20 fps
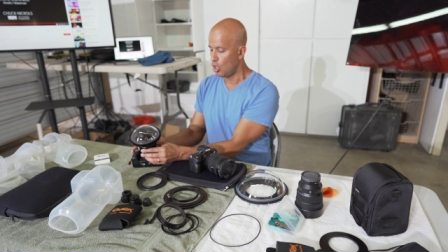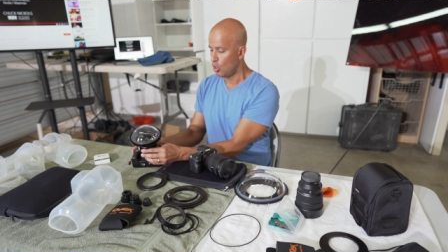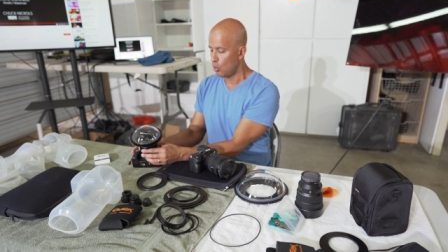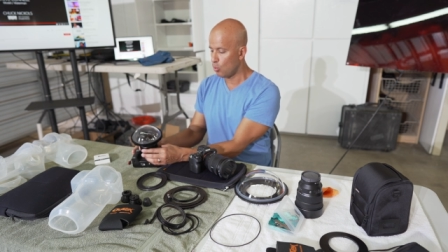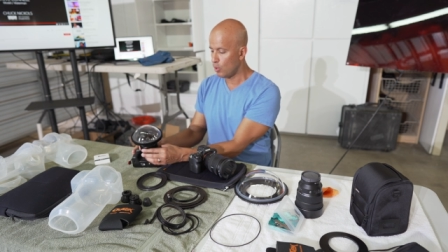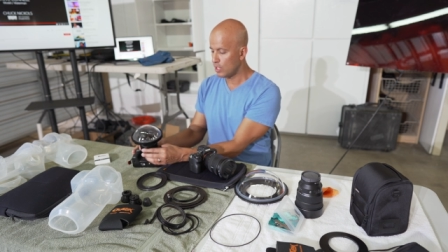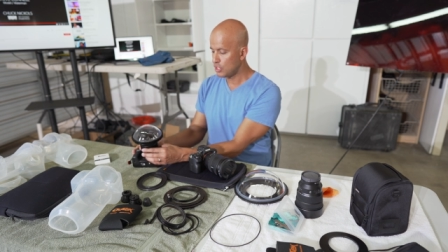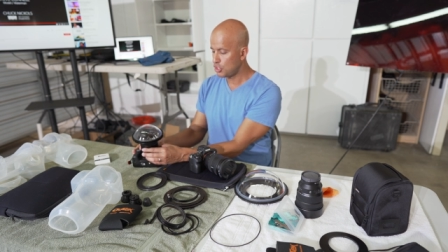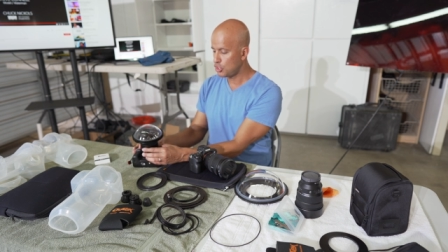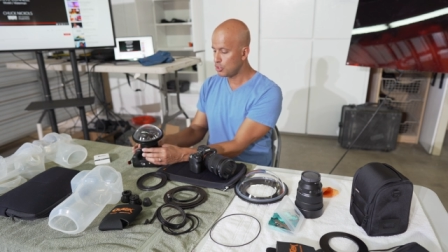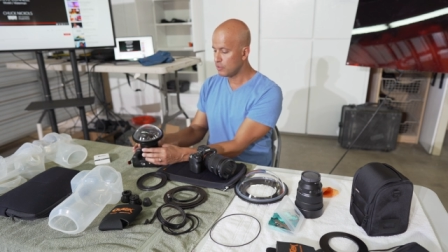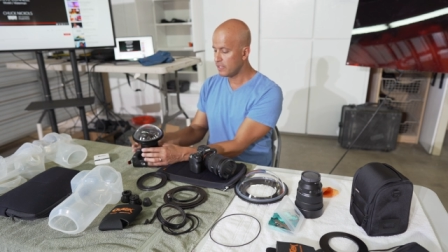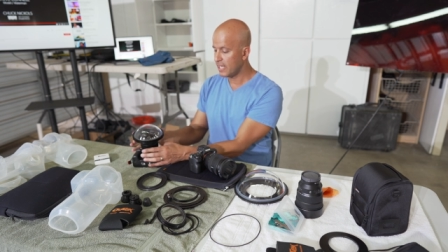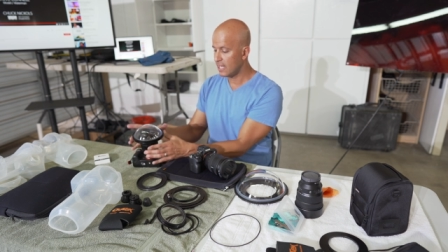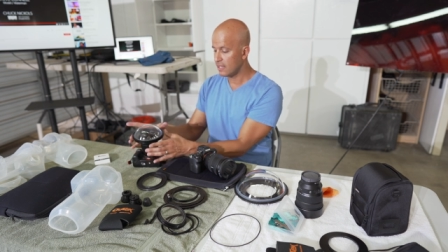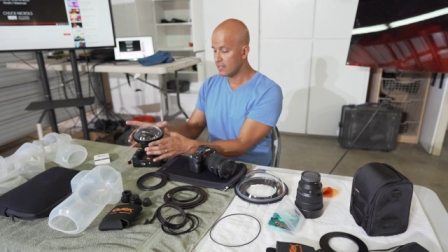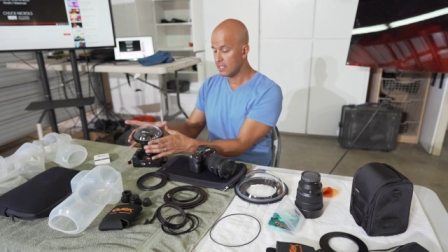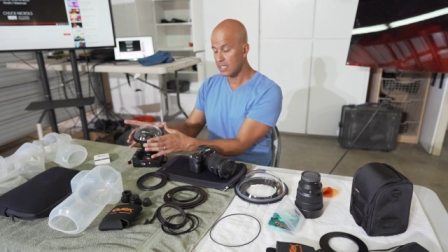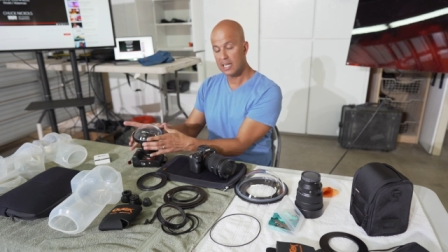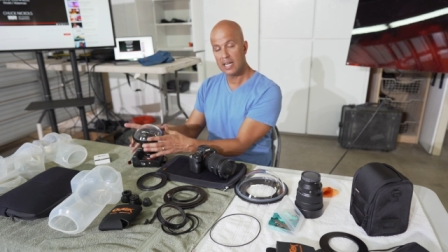Once you
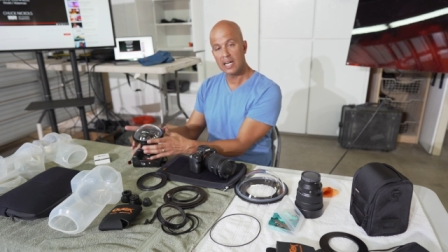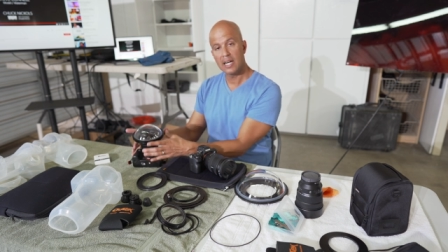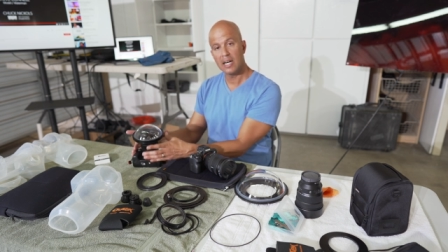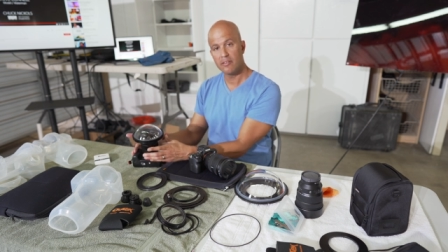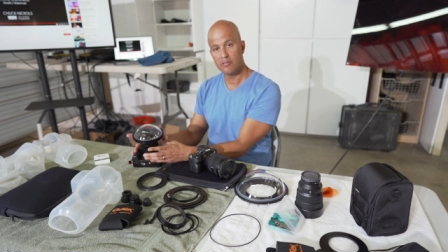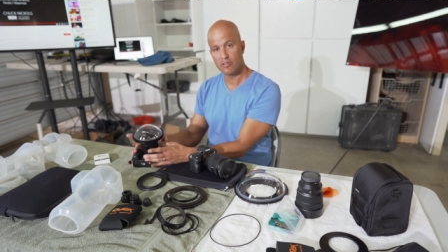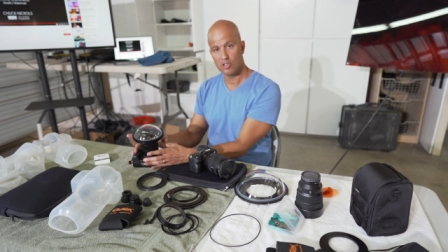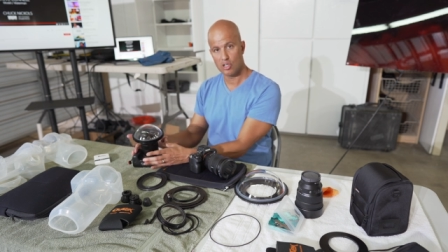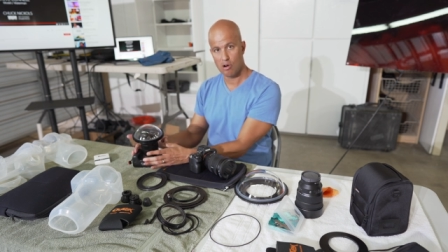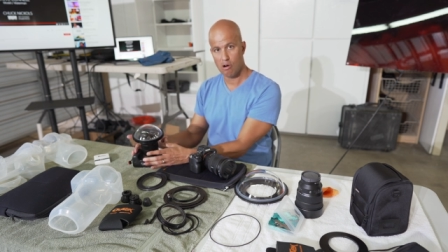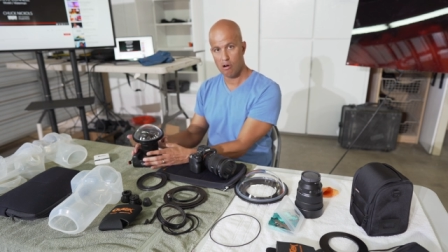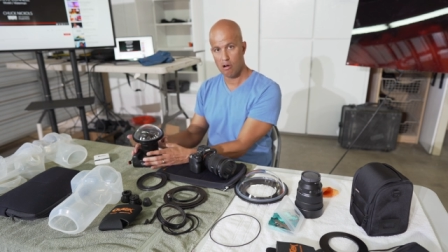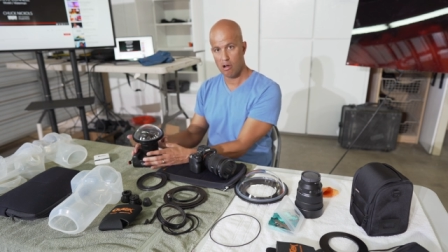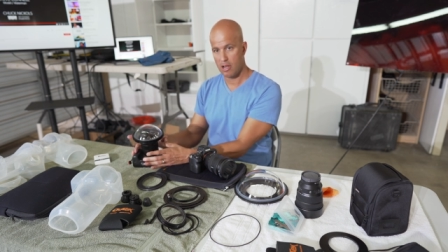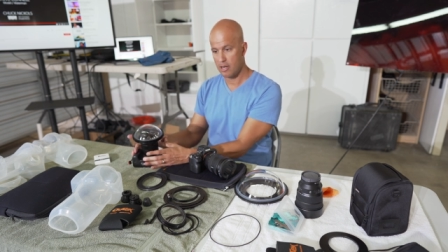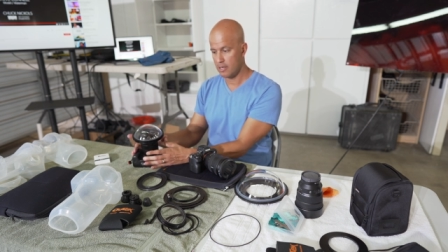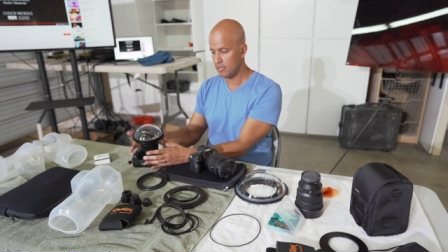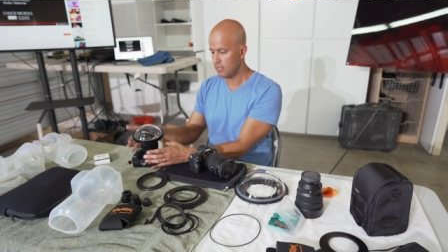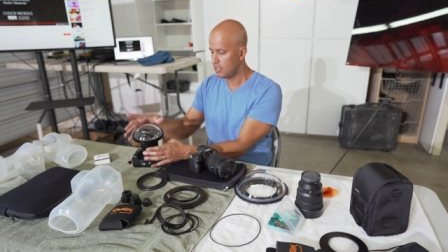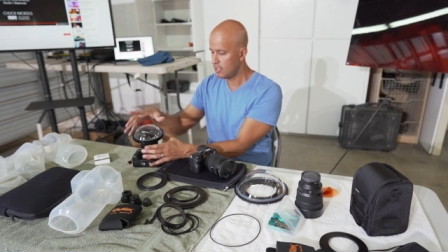get the cover
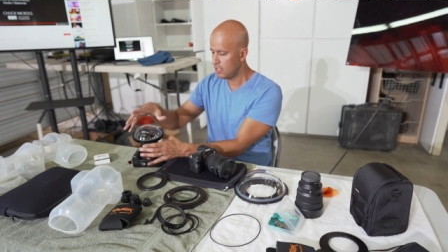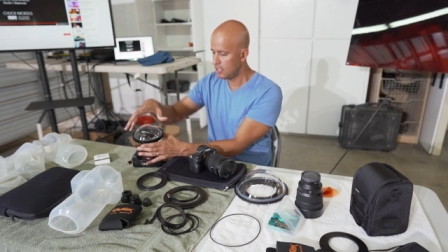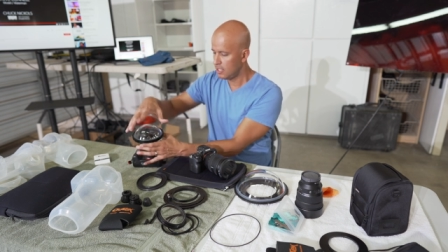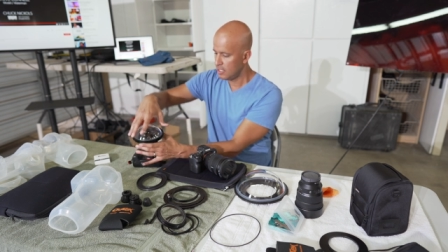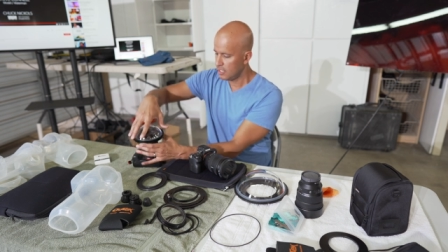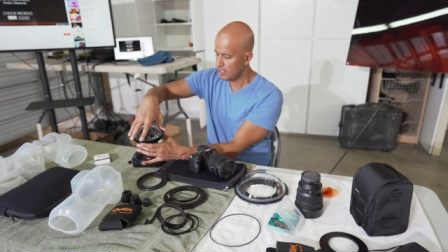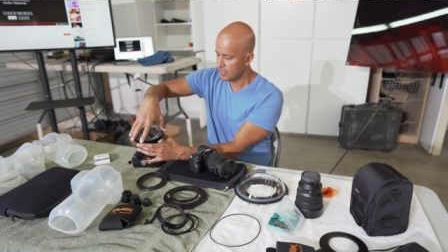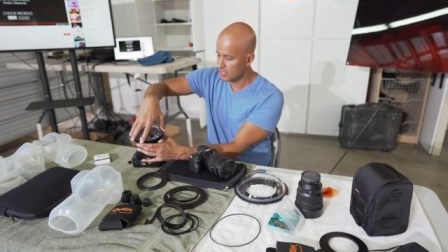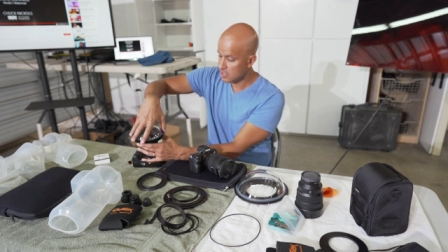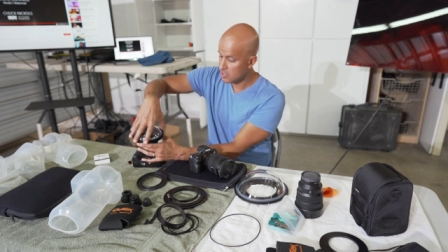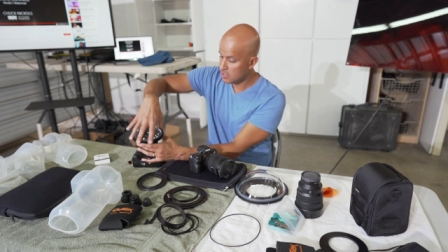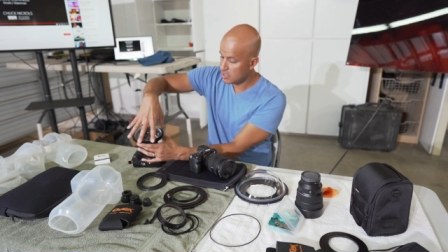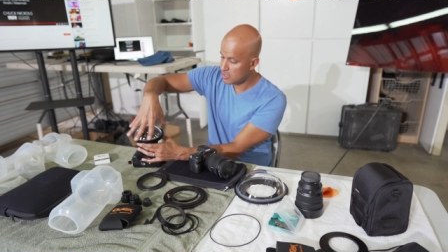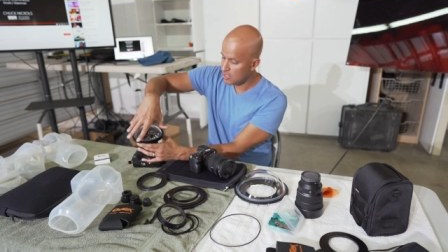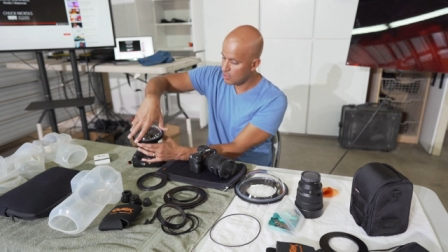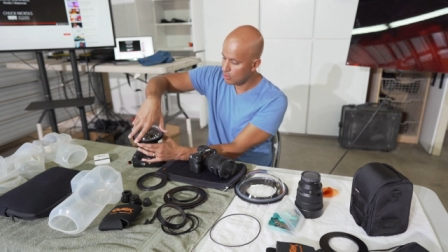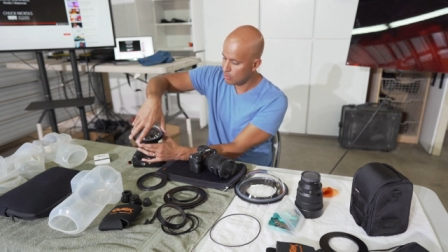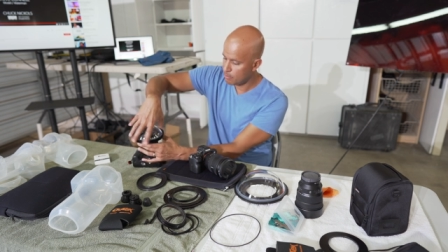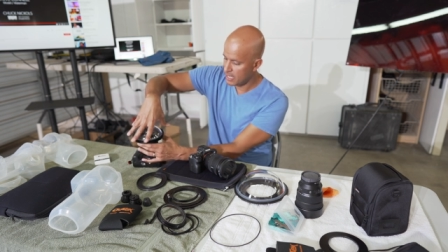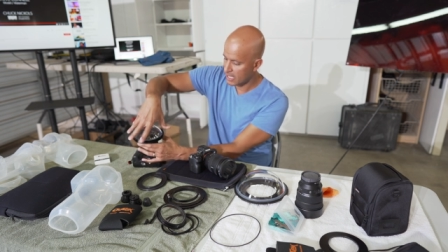on, the
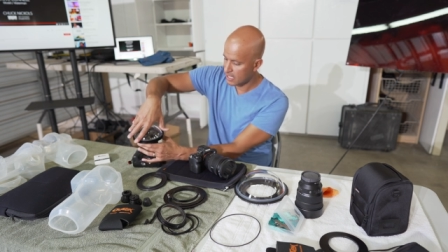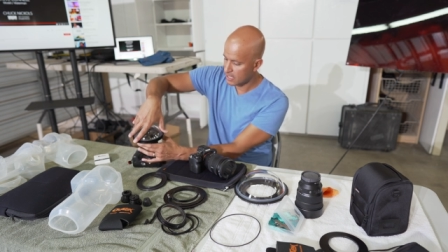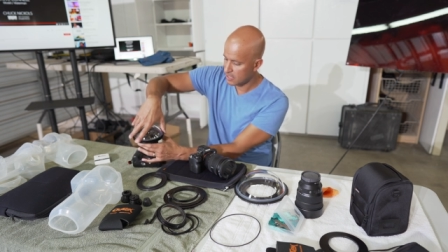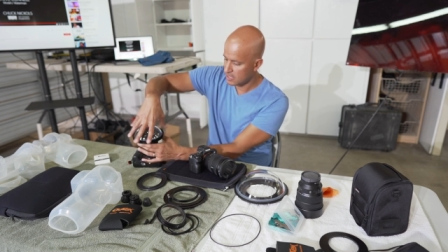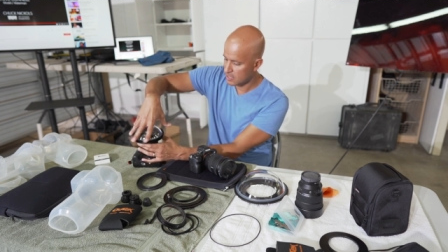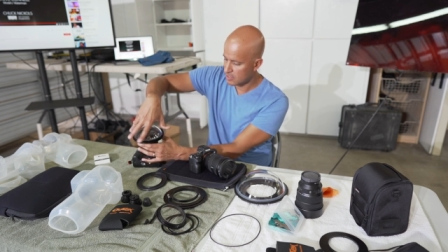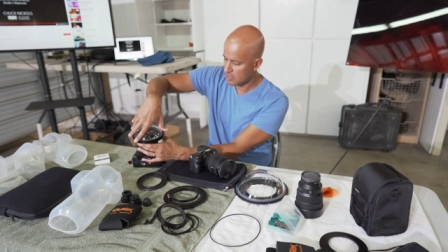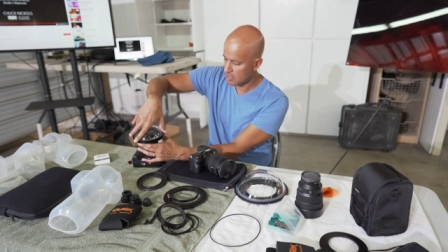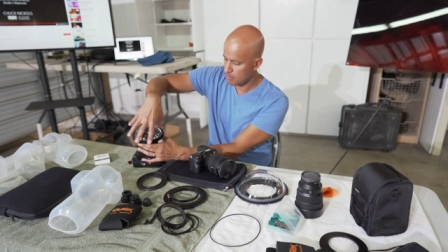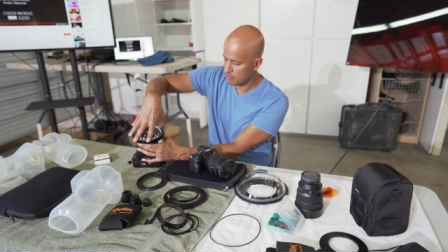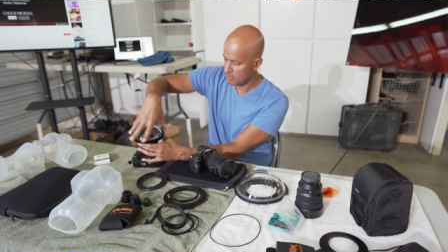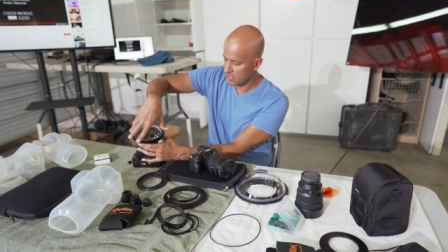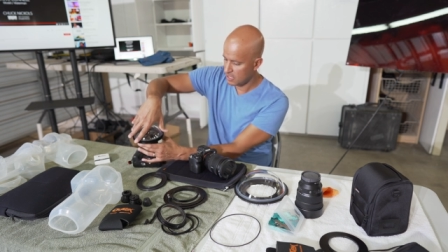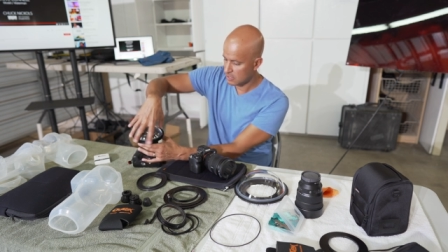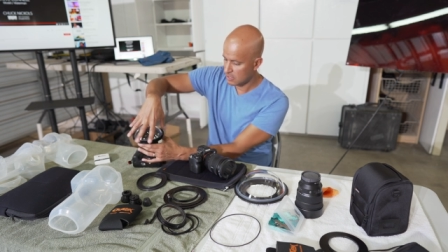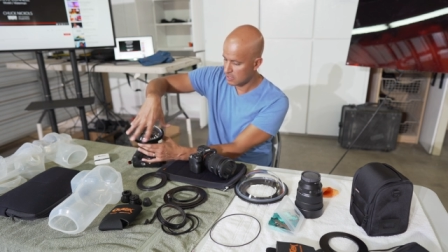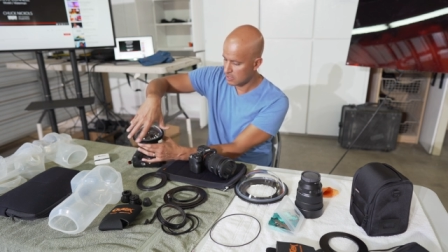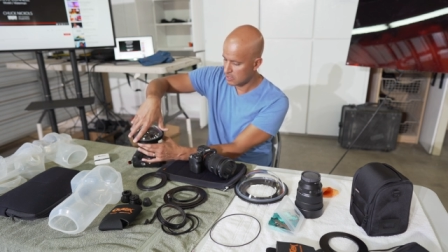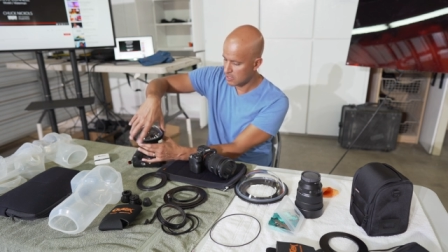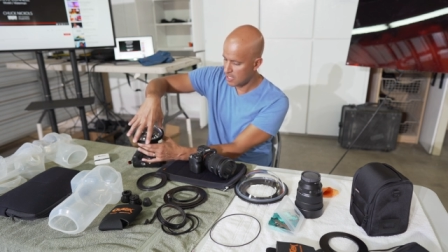seal mechanism
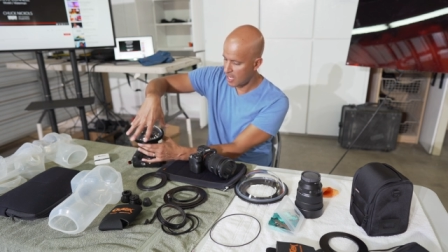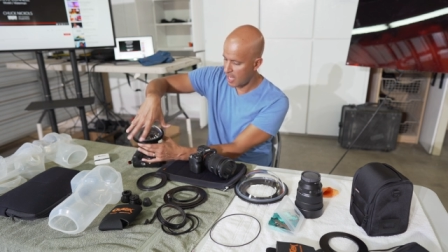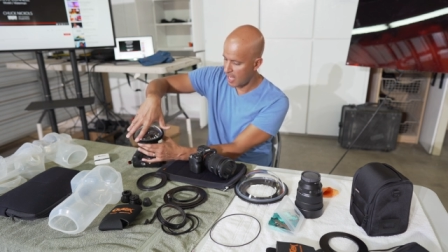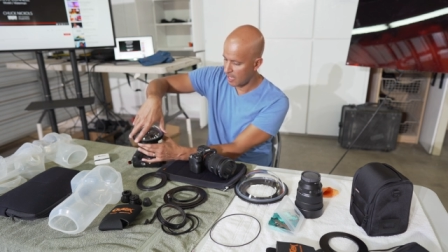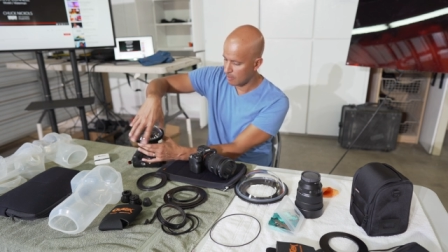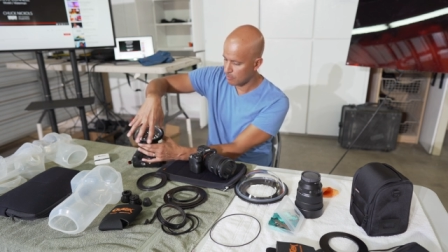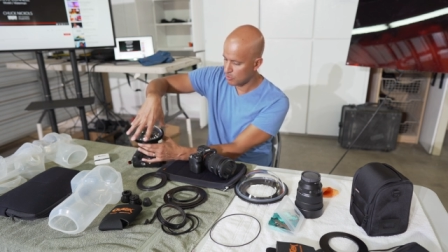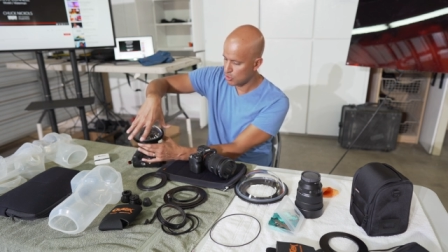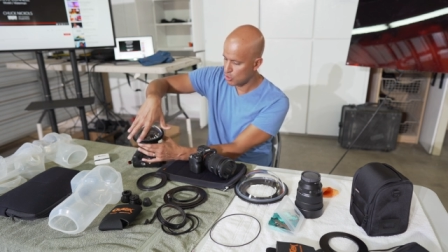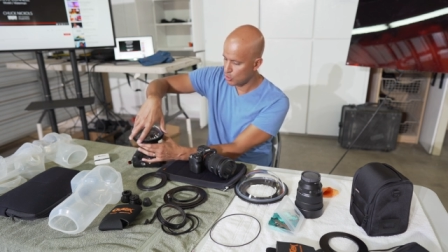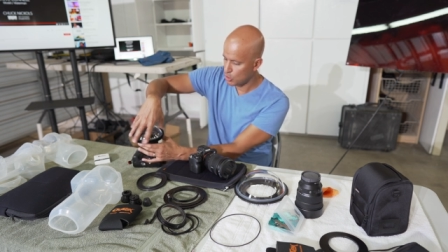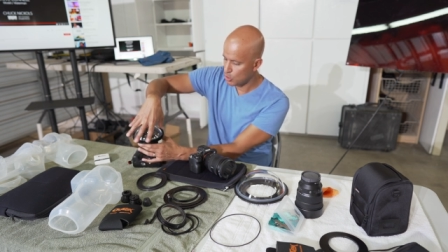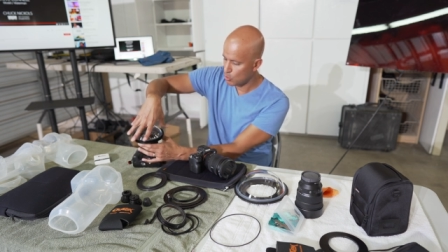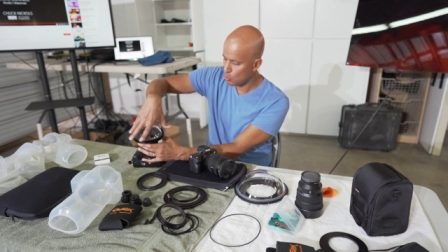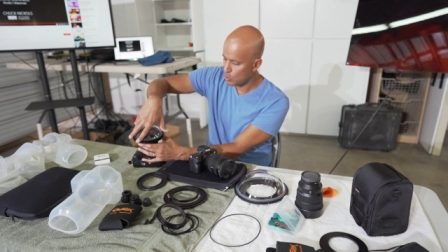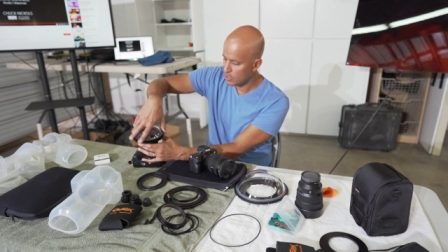is the same. So you